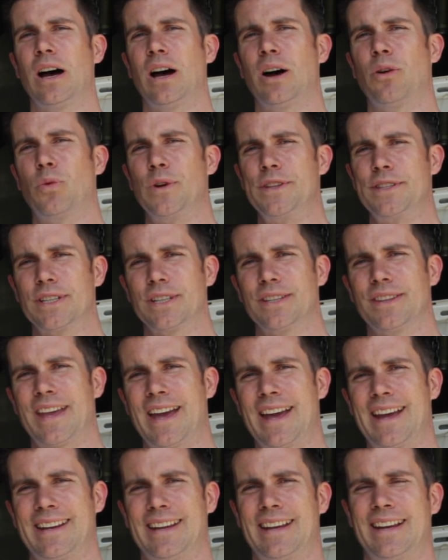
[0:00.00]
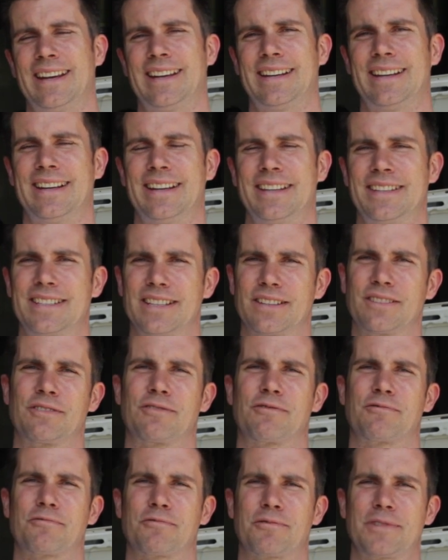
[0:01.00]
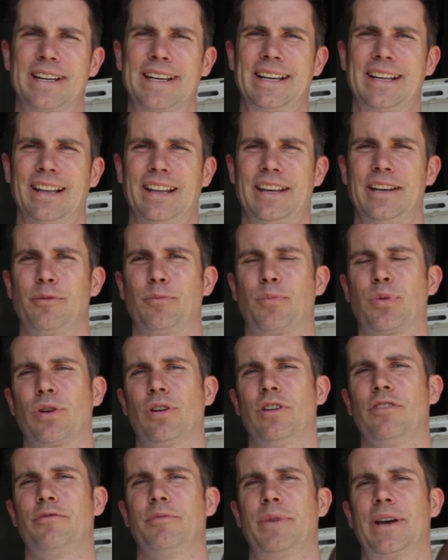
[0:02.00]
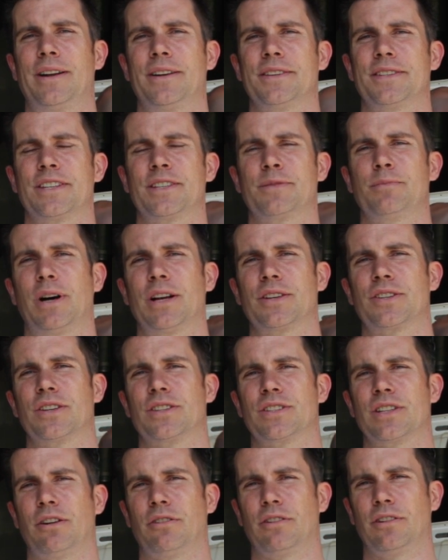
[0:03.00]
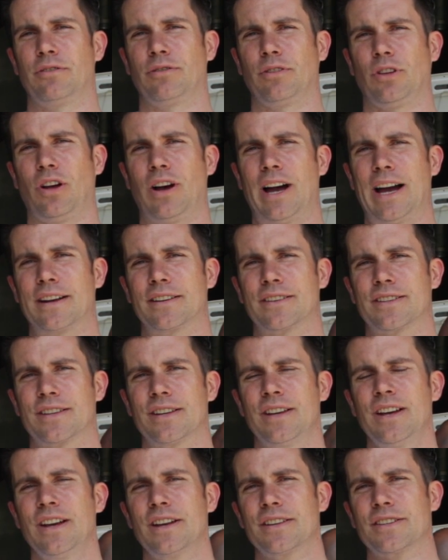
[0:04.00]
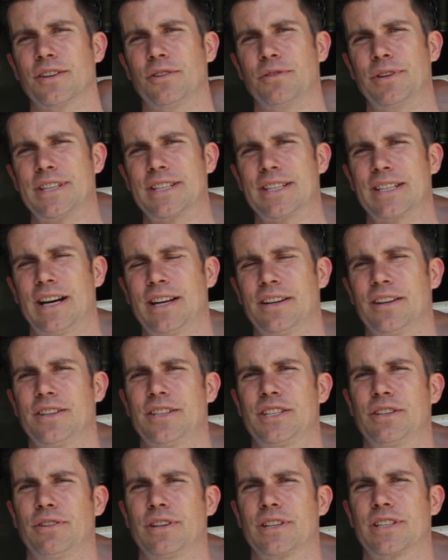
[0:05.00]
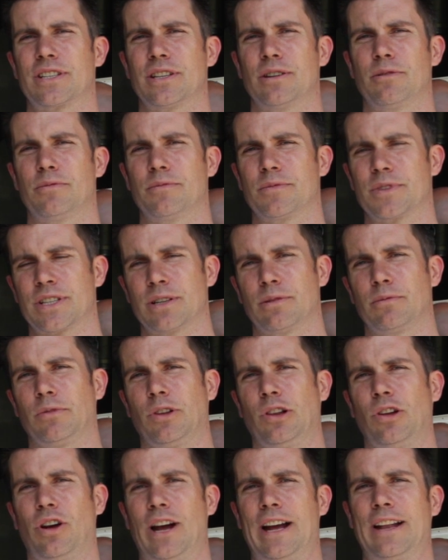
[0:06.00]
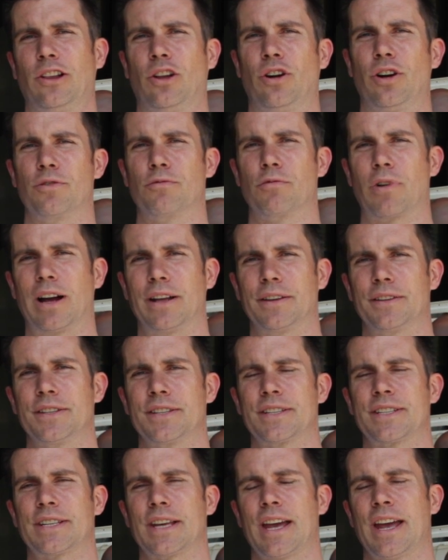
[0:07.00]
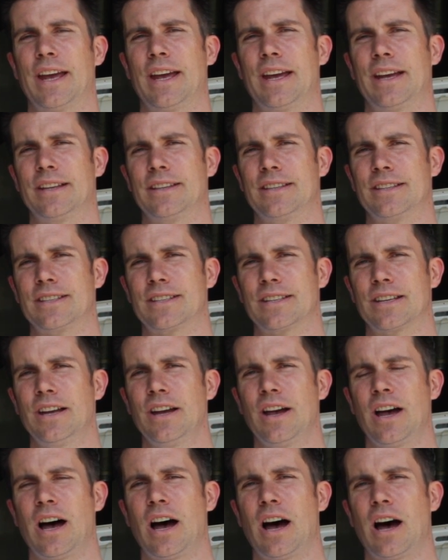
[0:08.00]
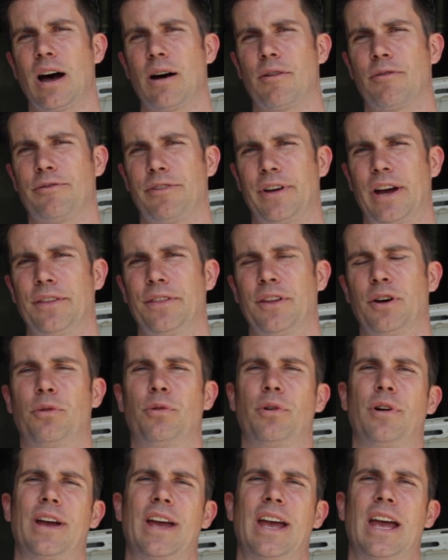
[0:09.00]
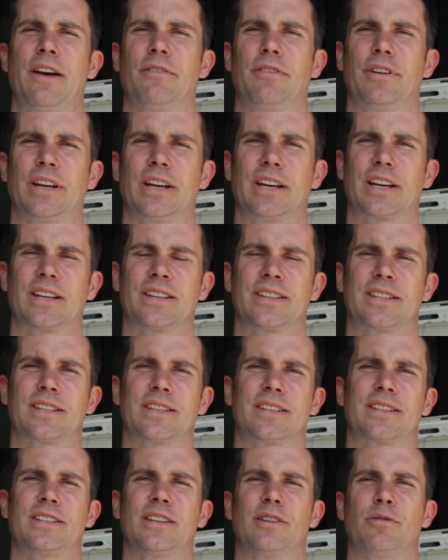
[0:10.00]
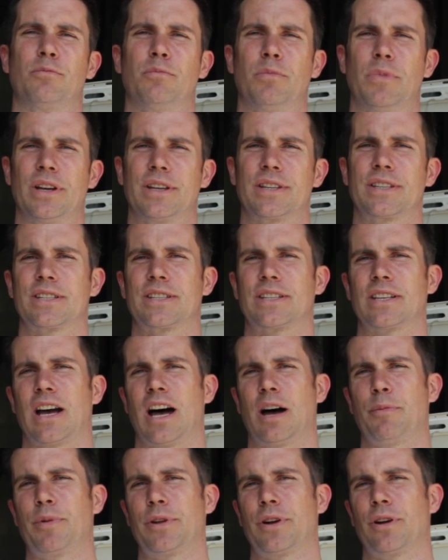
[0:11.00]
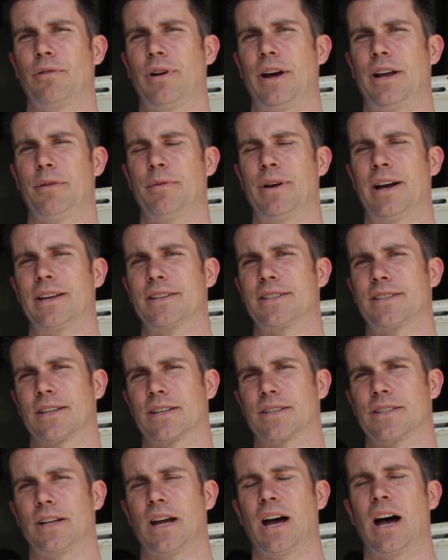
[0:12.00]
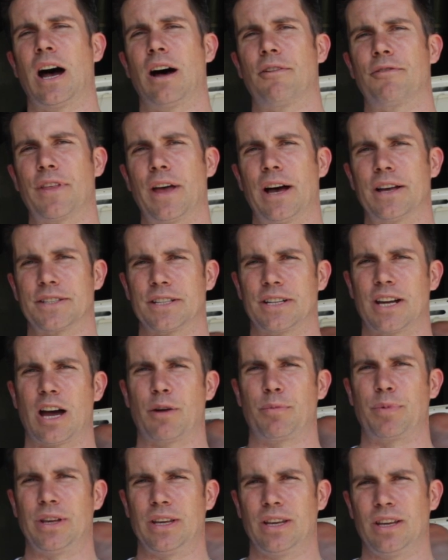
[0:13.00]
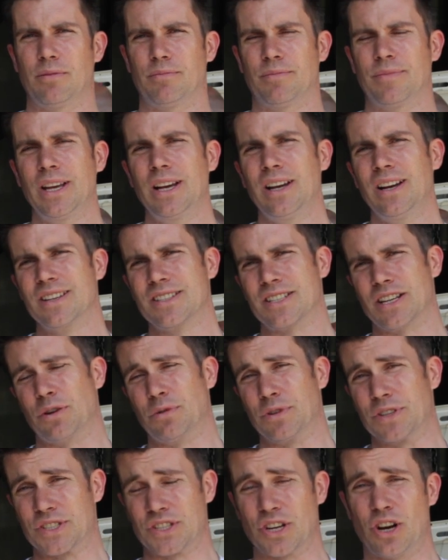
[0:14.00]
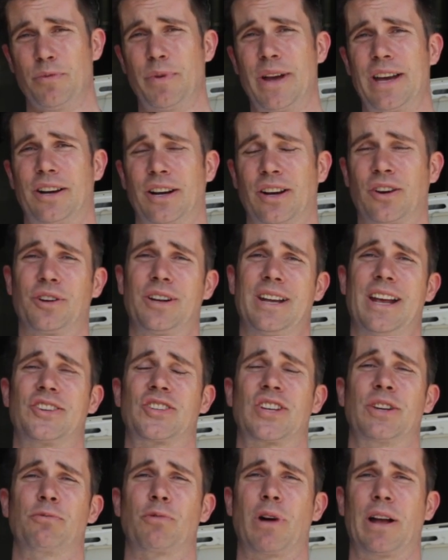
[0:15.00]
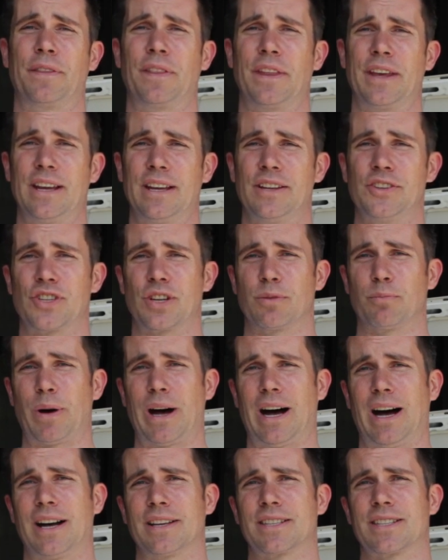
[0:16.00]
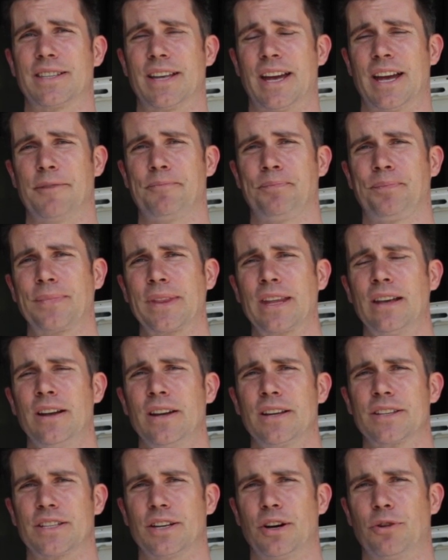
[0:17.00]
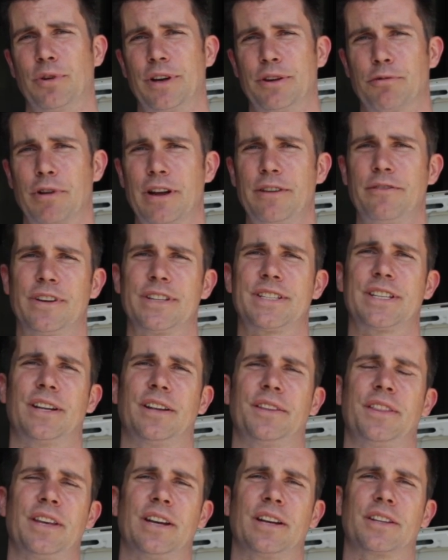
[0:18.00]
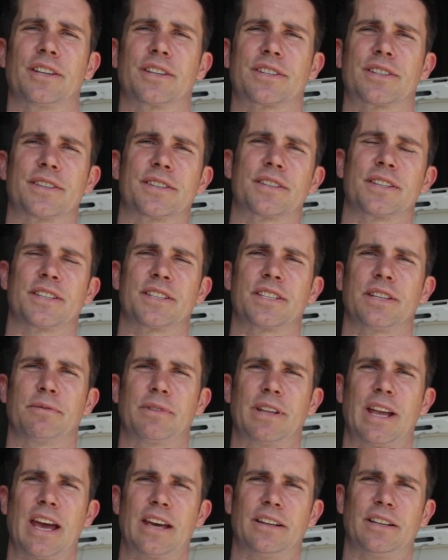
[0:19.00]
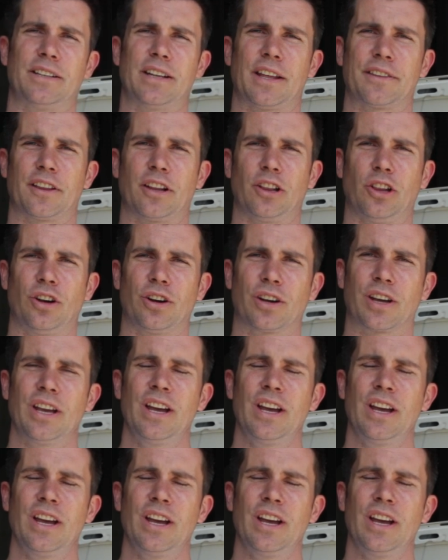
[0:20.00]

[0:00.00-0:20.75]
We did that and it didn't really improve matters as much as I would have liked. So we started doing some light load runs and found that we're having a consistent miss up at around about 6,500 RPM. So it was so bad I couldn't actually run the engine past that. So we revisited the ignition system and had another look.